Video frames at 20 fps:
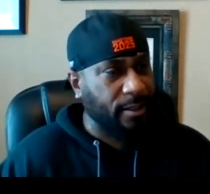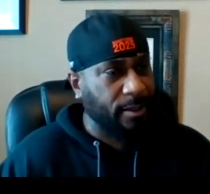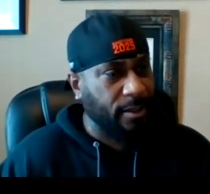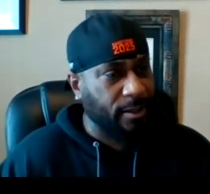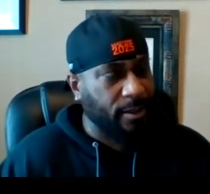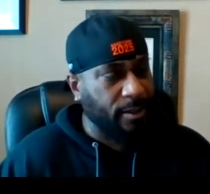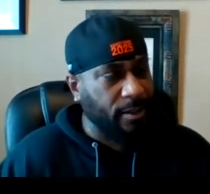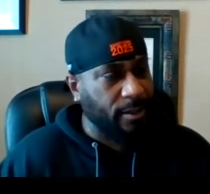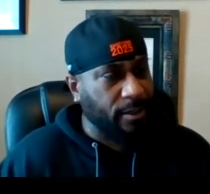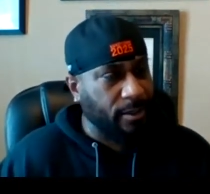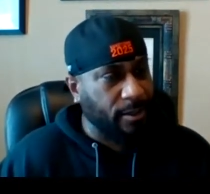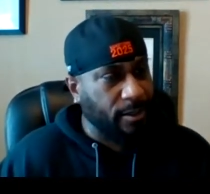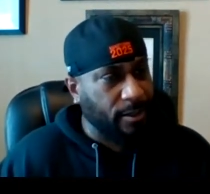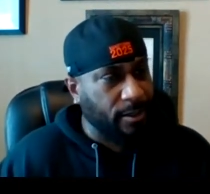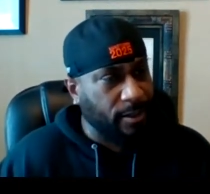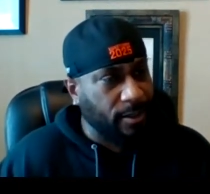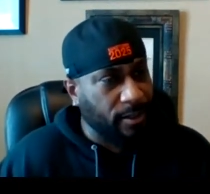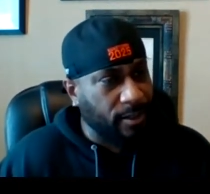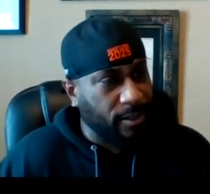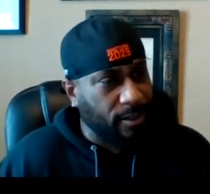
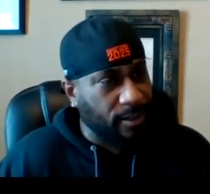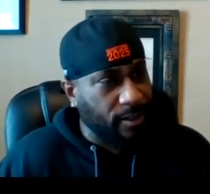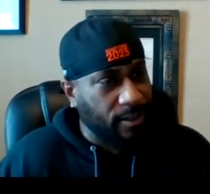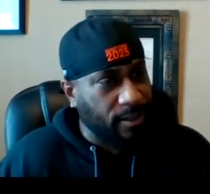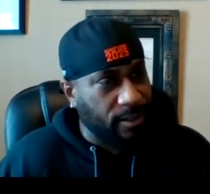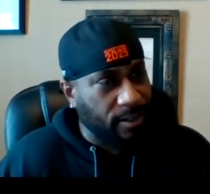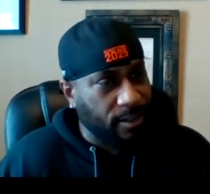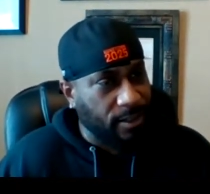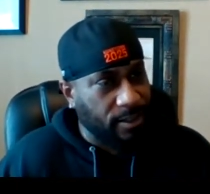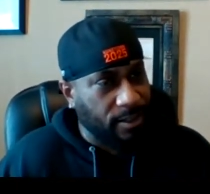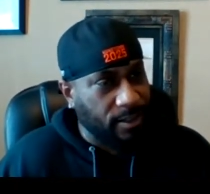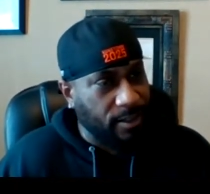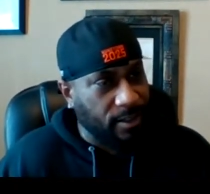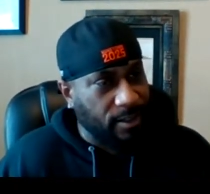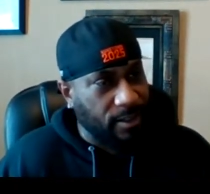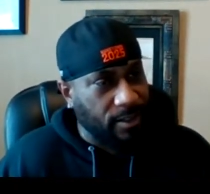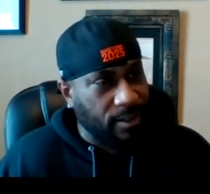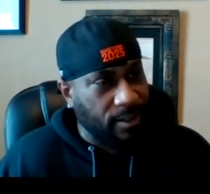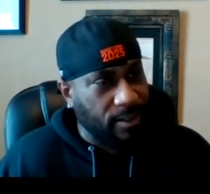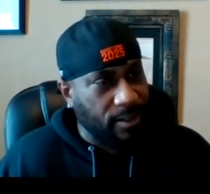
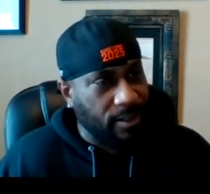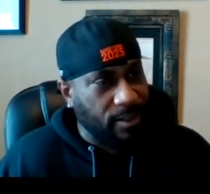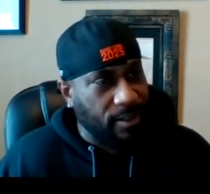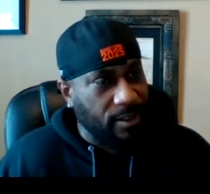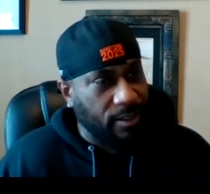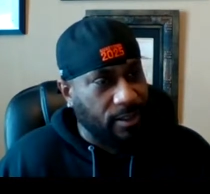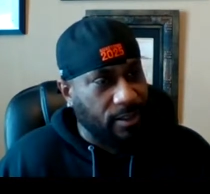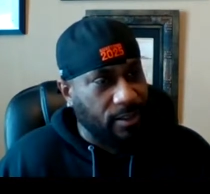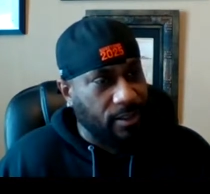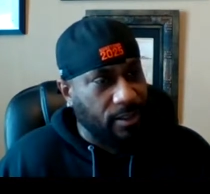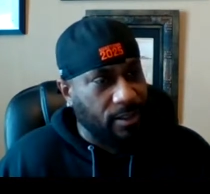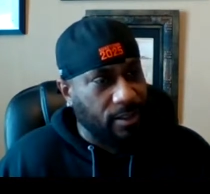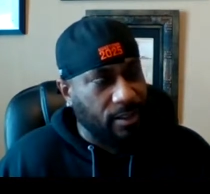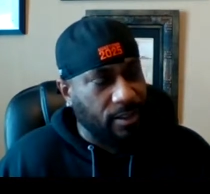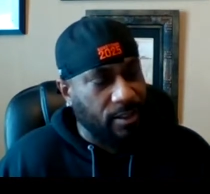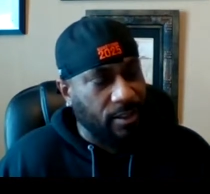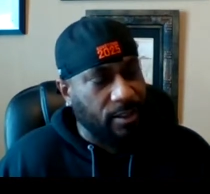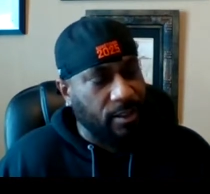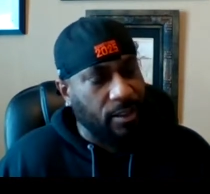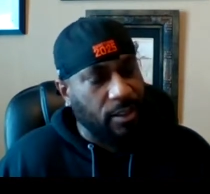
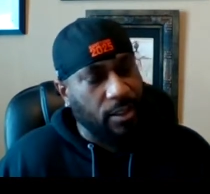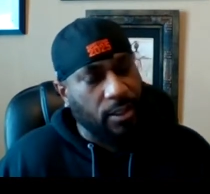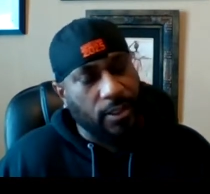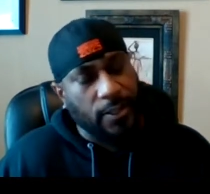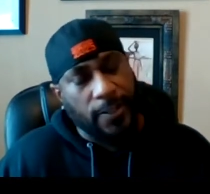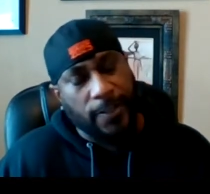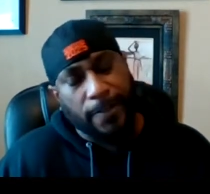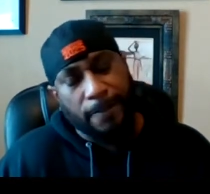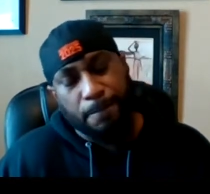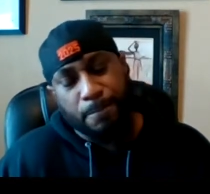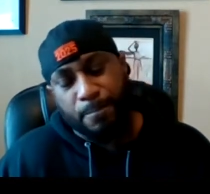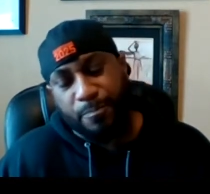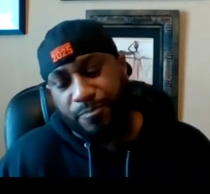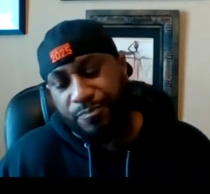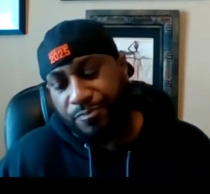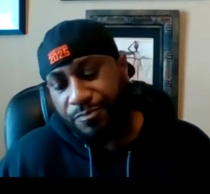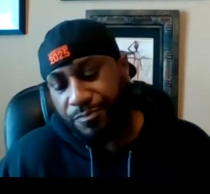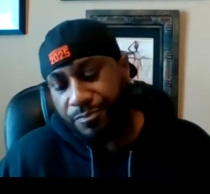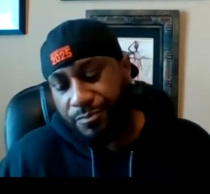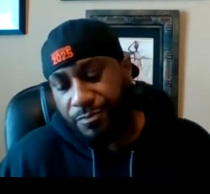
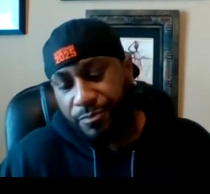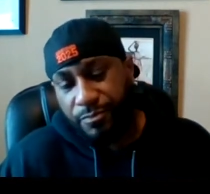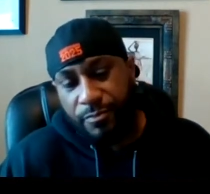[no speech]